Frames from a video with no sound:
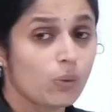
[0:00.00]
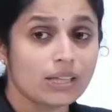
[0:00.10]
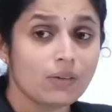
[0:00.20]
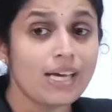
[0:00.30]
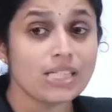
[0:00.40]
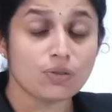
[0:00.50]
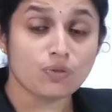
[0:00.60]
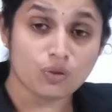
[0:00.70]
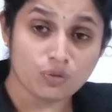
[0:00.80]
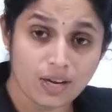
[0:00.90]
Otherwise, if
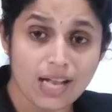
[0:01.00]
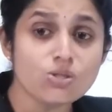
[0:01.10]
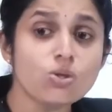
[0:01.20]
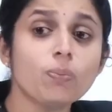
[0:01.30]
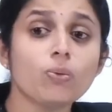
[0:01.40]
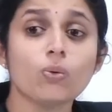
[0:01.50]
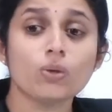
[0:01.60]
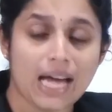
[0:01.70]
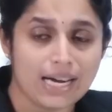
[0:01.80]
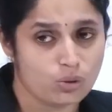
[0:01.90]
he fails to
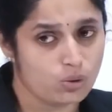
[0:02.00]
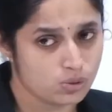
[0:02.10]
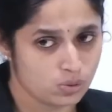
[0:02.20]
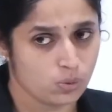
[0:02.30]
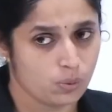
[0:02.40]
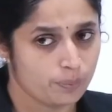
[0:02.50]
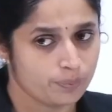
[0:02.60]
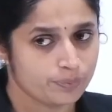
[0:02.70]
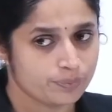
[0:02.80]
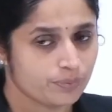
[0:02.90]
prove that also,
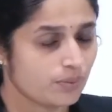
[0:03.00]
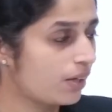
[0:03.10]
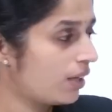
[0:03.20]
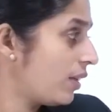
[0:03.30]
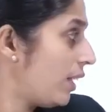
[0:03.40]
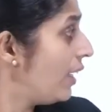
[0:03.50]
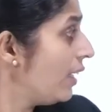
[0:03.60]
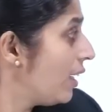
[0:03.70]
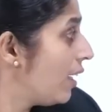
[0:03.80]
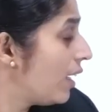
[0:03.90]
then
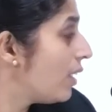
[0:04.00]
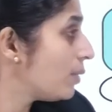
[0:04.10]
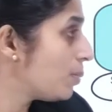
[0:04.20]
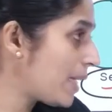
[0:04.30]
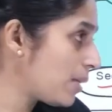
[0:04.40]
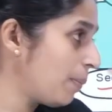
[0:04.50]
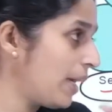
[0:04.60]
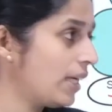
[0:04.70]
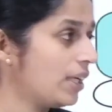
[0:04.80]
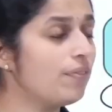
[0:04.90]
the
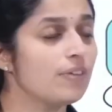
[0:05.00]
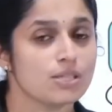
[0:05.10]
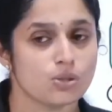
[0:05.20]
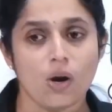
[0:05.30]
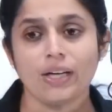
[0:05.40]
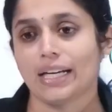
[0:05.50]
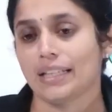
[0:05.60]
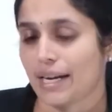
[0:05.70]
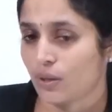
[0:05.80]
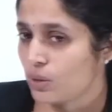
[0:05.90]
plaintiff is not
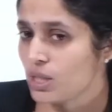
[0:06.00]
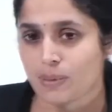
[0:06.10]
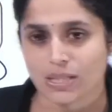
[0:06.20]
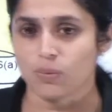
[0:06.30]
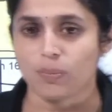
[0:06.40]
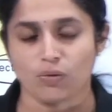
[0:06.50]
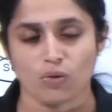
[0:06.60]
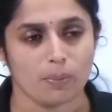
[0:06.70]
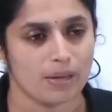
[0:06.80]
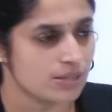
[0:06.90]
entitled to the specific
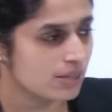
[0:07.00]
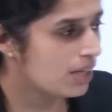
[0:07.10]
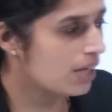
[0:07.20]
performance.